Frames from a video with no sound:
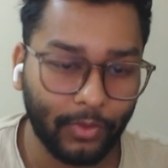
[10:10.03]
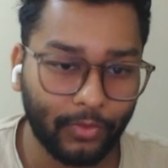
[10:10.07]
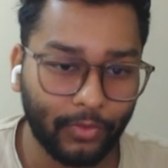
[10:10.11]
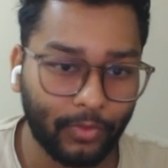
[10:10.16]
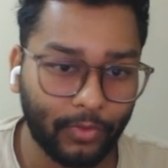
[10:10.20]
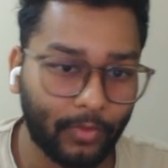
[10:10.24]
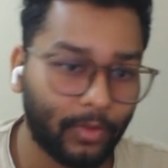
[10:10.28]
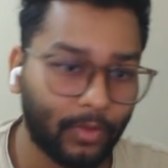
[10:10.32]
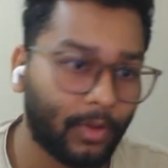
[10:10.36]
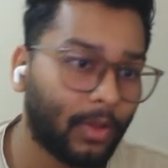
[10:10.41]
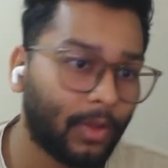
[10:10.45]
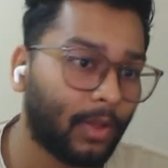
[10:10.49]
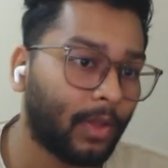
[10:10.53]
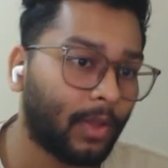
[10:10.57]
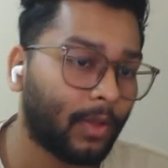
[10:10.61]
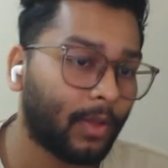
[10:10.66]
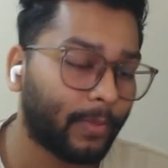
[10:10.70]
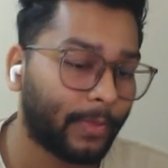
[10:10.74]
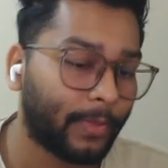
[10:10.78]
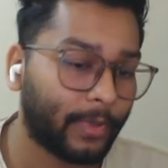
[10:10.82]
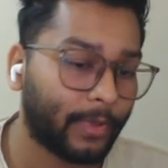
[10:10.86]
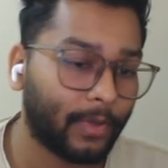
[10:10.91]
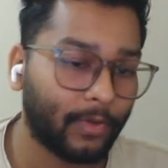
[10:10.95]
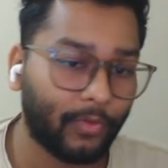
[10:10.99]

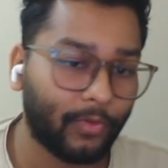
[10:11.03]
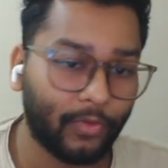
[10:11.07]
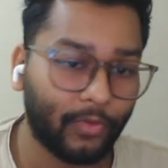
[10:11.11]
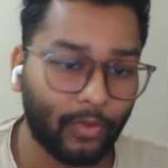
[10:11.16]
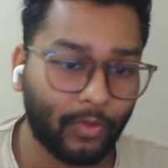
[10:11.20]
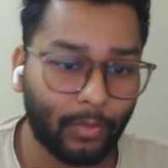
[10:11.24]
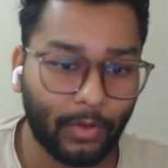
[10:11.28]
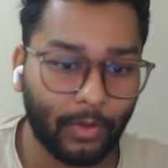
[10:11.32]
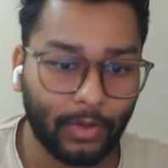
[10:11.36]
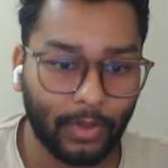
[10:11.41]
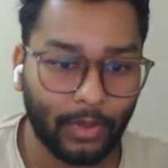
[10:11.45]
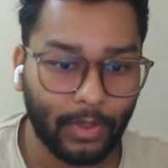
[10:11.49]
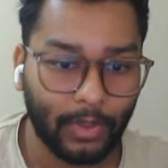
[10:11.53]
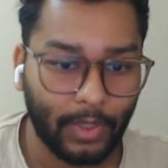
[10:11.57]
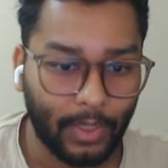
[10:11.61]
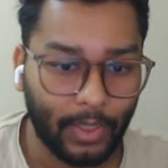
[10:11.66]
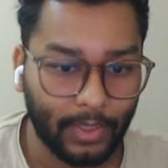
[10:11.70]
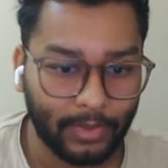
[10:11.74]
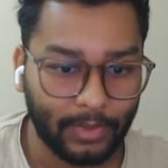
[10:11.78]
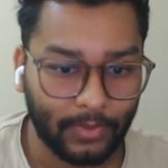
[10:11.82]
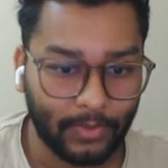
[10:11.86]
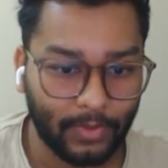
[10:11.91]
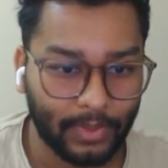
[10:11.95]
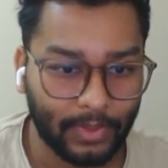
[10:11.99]
quadrupedal
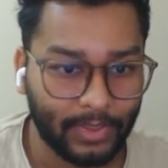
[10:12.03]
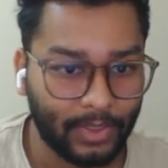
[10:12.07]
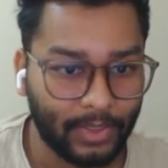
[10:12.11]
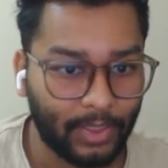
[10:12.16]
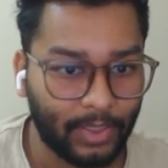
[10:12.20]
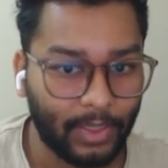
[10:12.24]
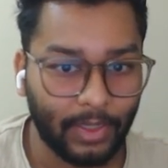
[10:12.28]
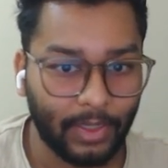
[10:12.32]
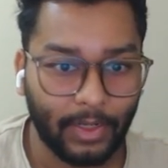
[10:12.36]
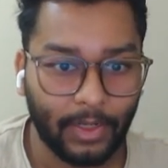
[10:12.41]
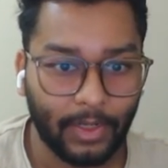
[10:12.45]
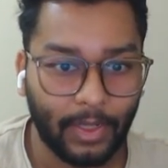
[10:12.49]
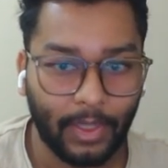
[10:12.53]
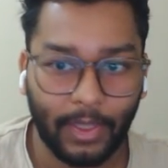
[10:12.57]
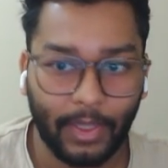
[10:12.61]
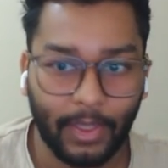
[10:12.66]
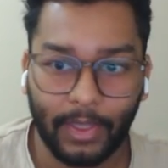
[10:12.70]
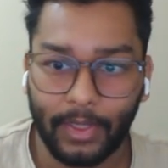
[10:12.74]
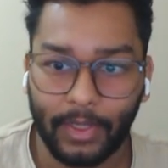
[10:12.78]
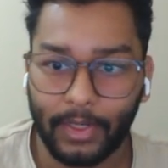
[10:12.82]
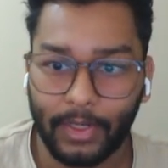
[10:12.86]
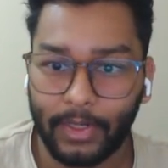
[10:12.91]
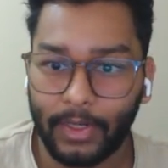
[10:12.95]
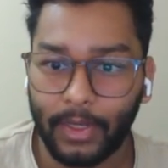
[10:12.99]
robot, as you can see here,
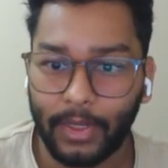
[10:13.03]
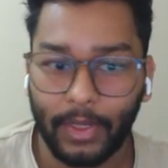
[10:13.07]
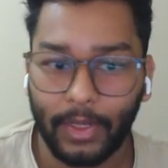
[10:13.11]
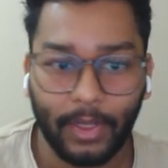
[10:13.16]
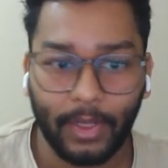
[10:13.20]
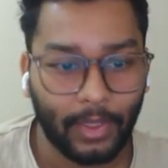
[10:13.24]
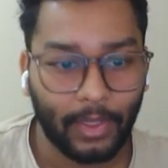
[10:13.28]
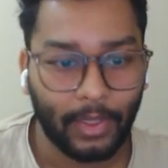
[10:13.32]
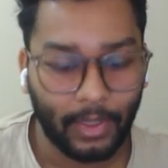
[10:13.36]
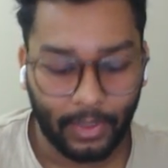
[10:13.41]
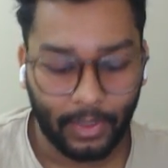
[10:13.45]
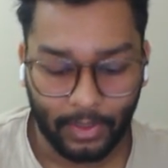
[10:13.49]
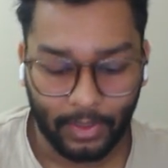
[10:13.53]
and